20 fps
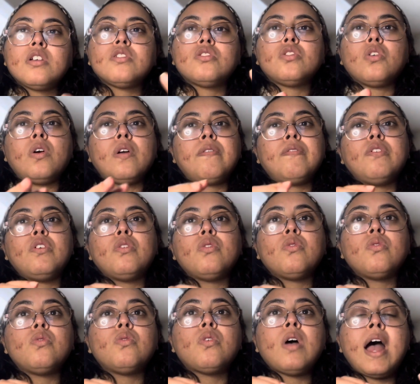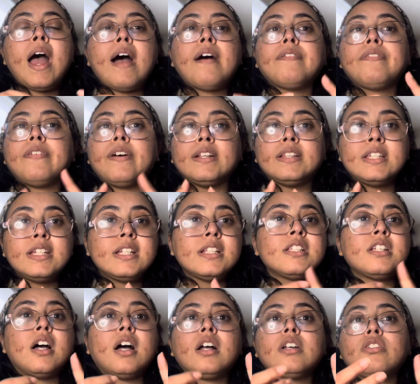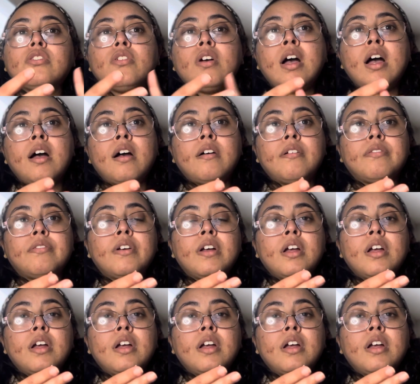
so if you have a TikTok, you have